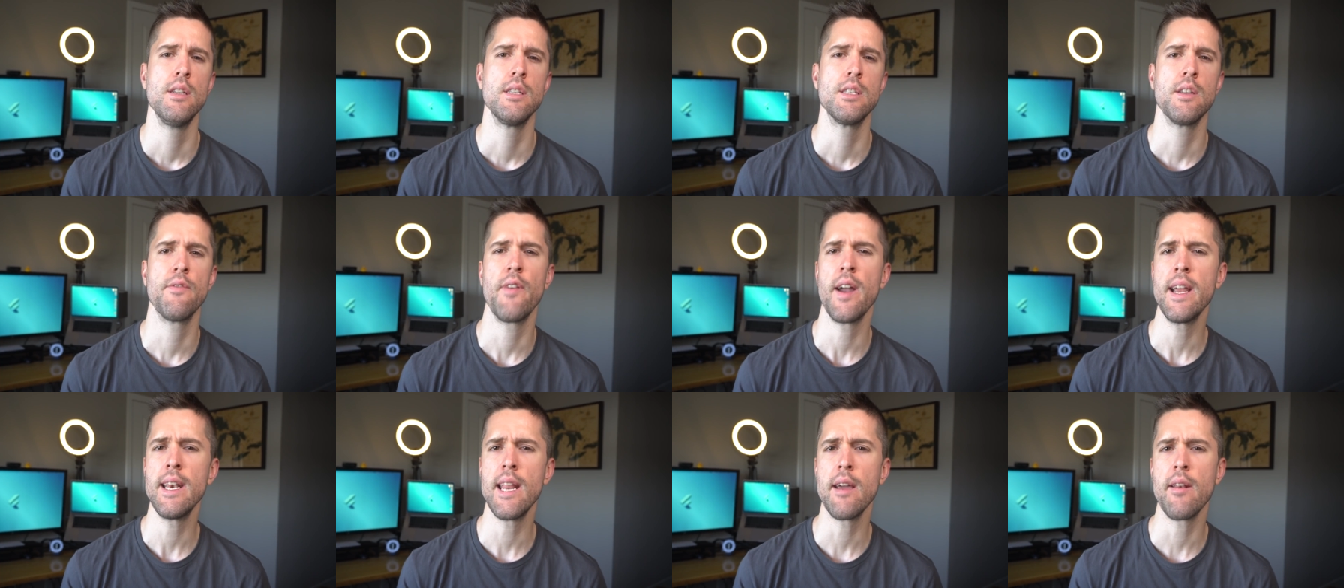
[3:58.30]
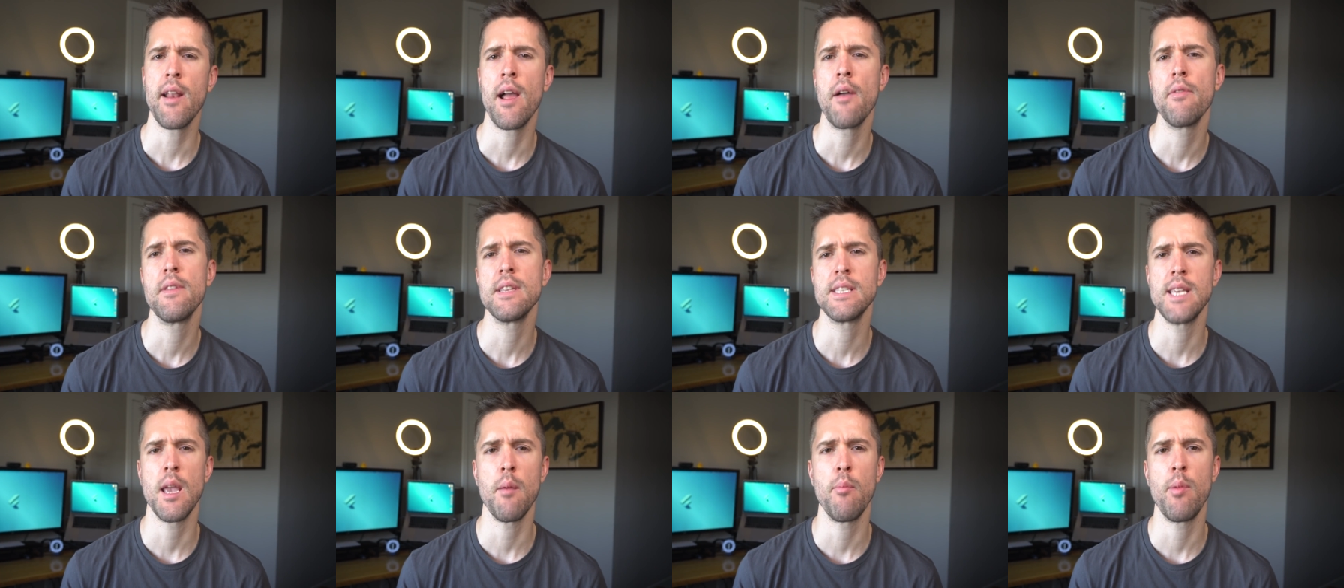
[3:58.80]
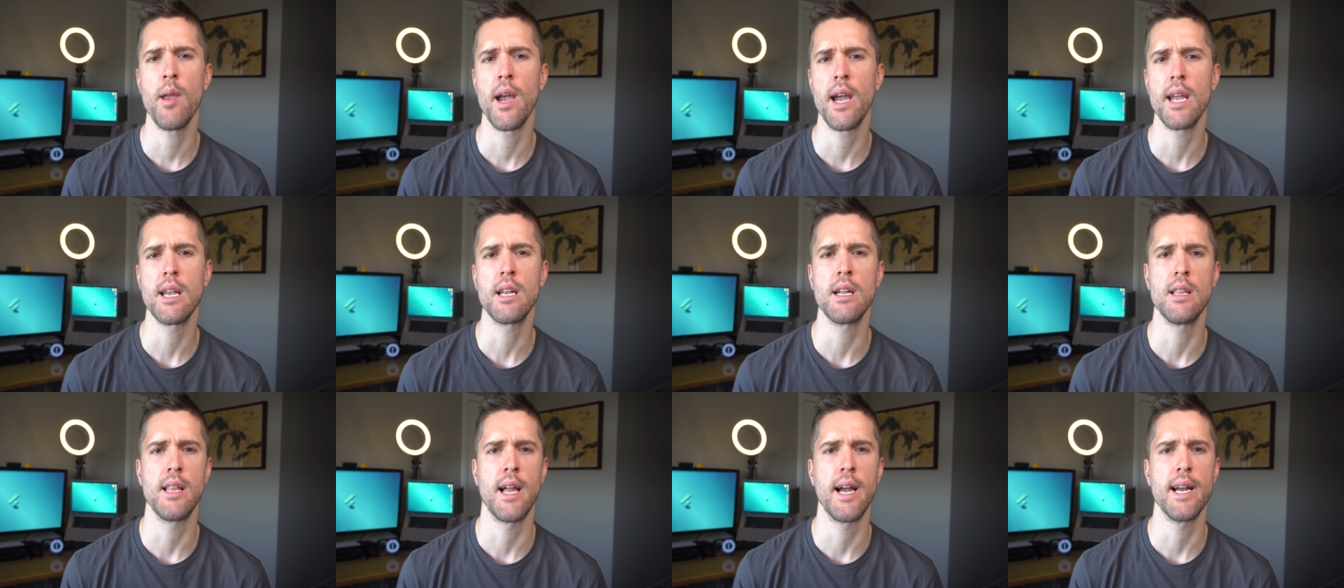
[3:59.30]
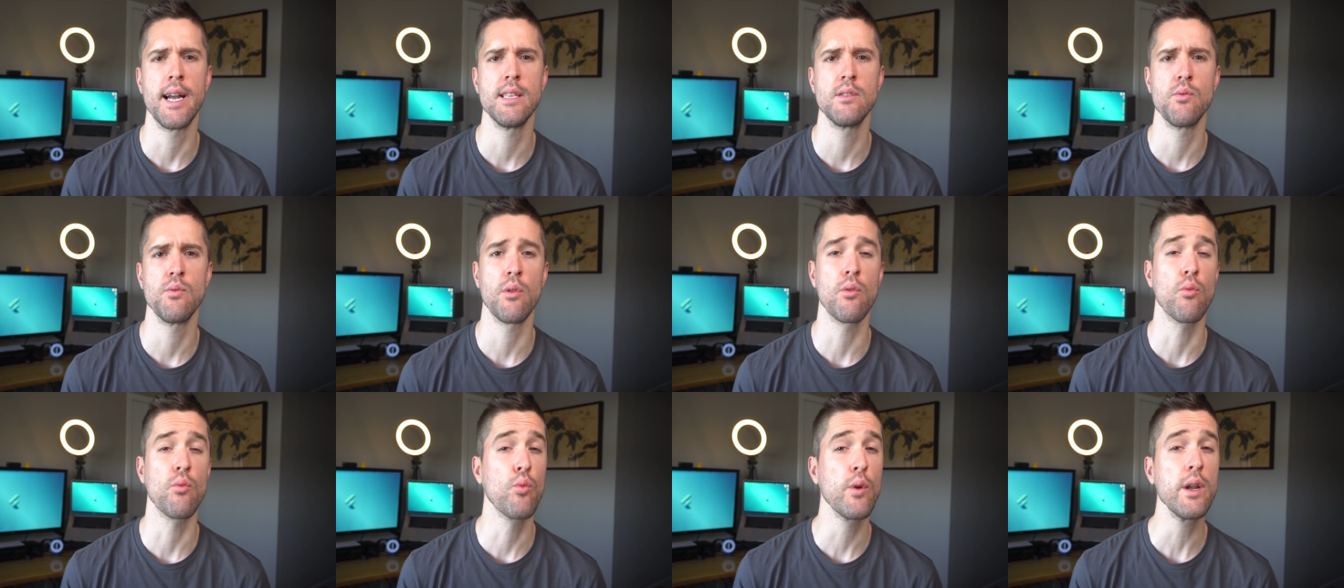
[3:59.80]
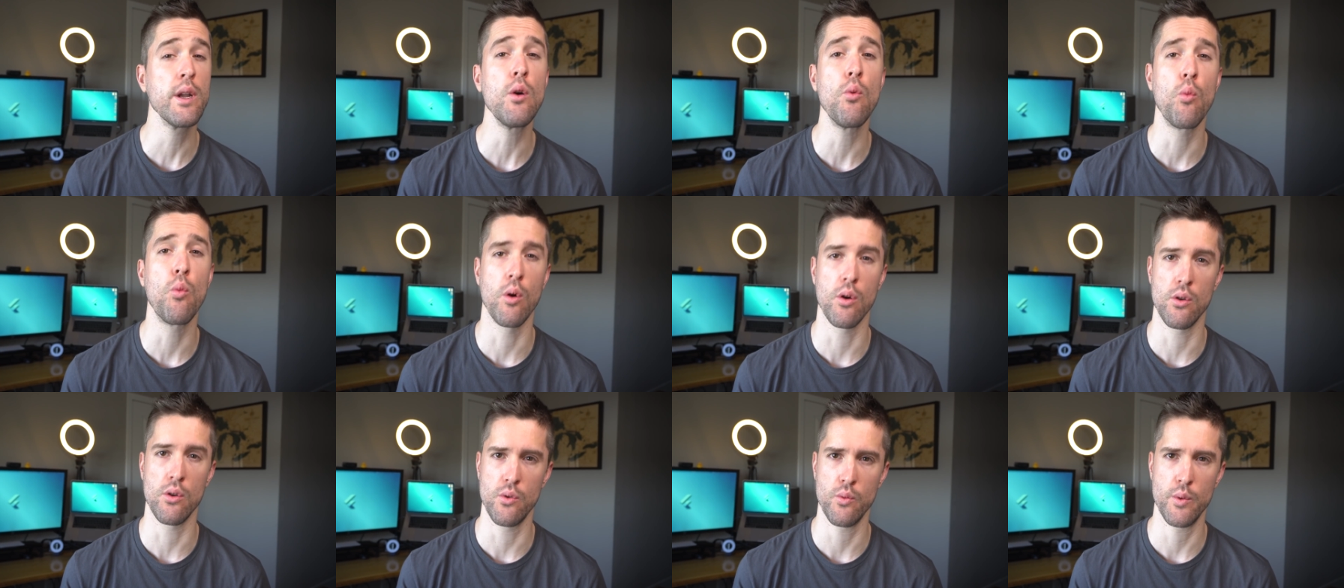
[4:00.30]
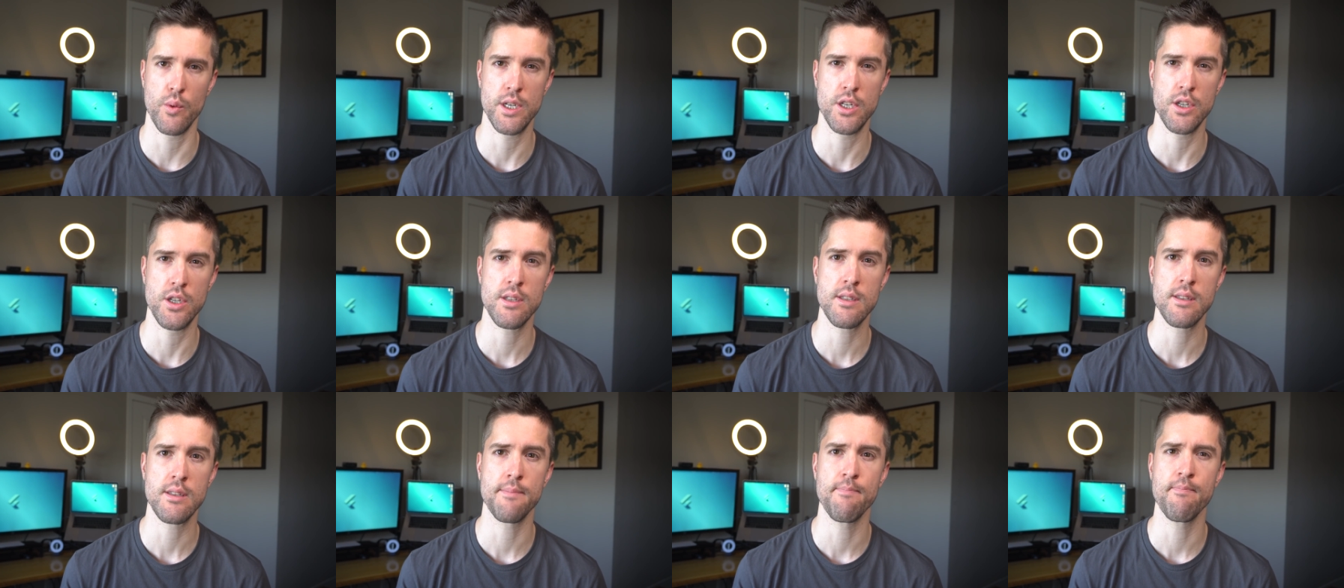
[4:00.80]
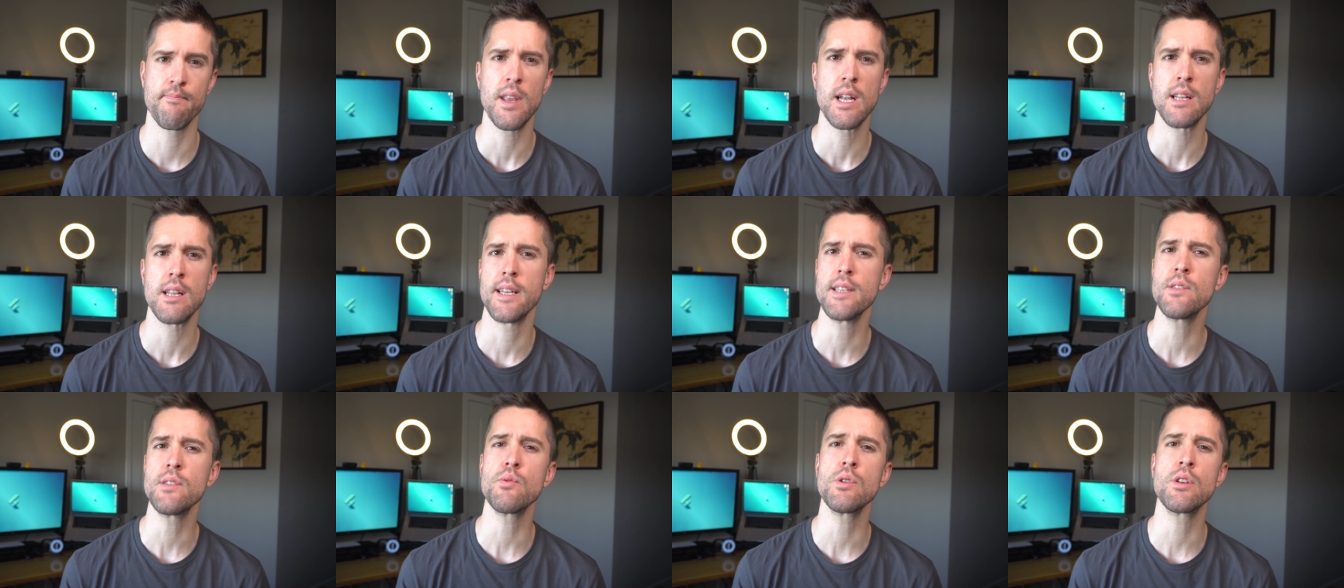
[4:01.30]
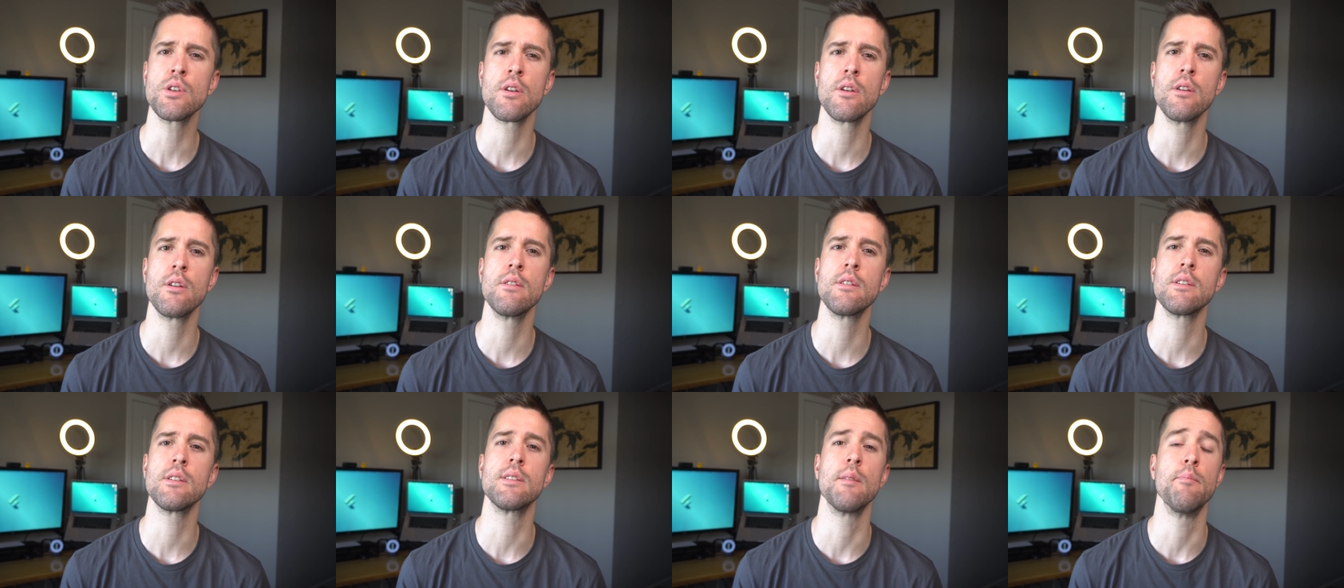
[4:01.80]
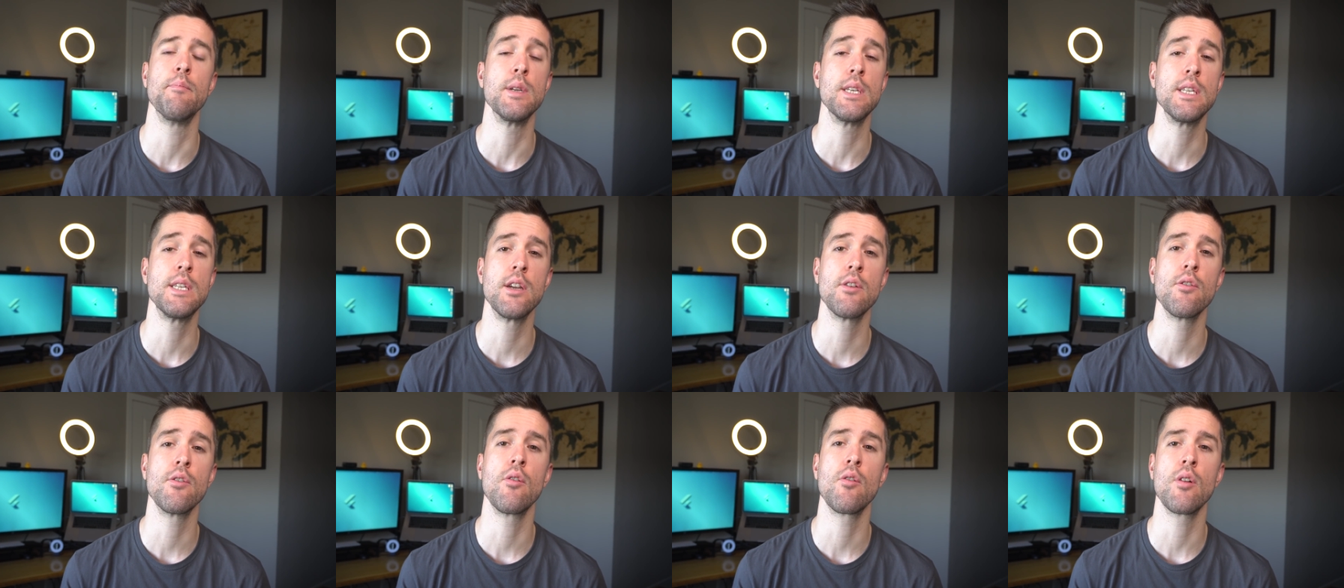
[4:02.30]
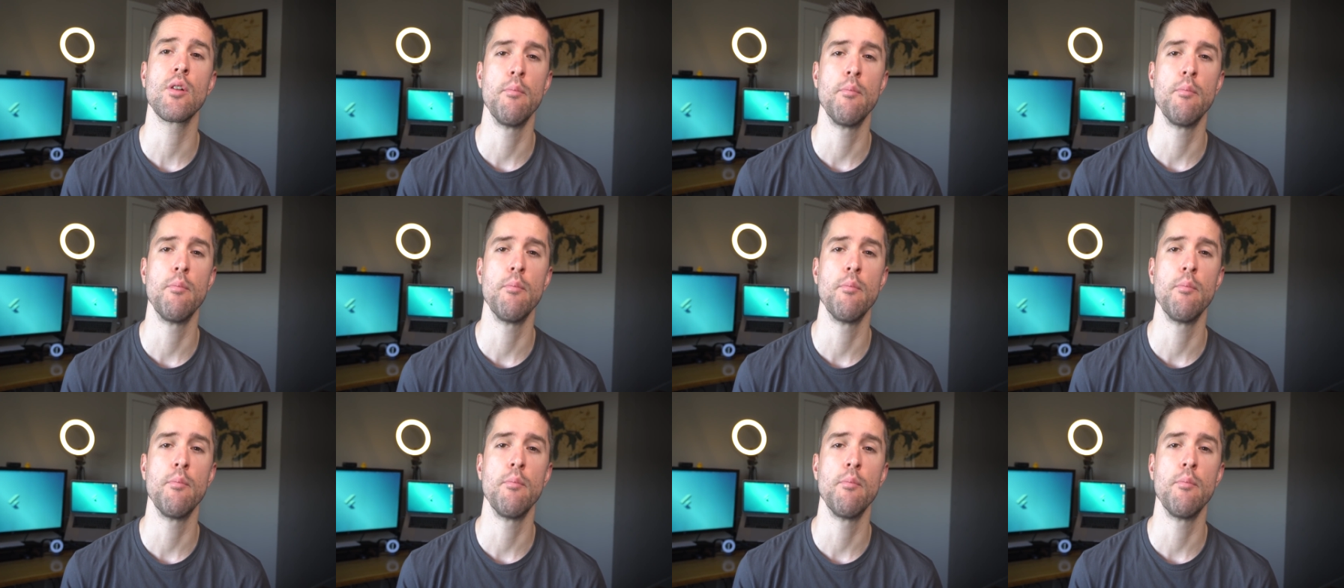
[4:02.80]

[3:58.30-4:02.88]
To find out how this API collides with real-world widgets, let's return to some material